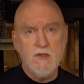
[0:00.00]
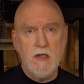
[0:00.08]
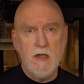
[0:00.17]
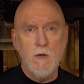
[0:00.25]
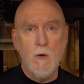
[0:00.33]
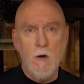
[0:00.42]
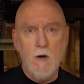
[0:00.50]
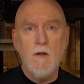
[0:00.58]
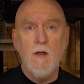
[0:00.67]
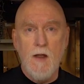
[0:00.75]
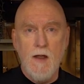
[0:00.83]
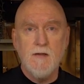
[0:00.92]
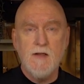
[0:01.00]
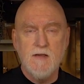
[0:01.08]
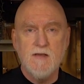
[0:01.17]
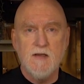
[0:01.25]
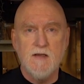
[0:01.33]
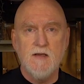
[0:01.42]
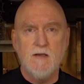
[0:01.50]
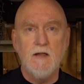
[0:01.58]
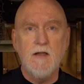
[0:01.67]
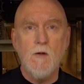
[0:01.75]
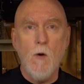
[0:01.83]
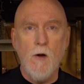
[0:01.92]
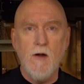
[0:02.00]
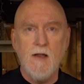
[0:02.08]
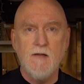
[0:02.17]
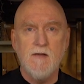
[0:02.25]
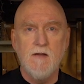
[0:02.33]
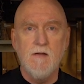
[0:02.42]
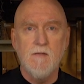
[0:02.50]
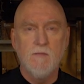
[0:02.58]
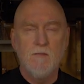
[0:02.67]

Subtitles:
secure, and consistently oriented.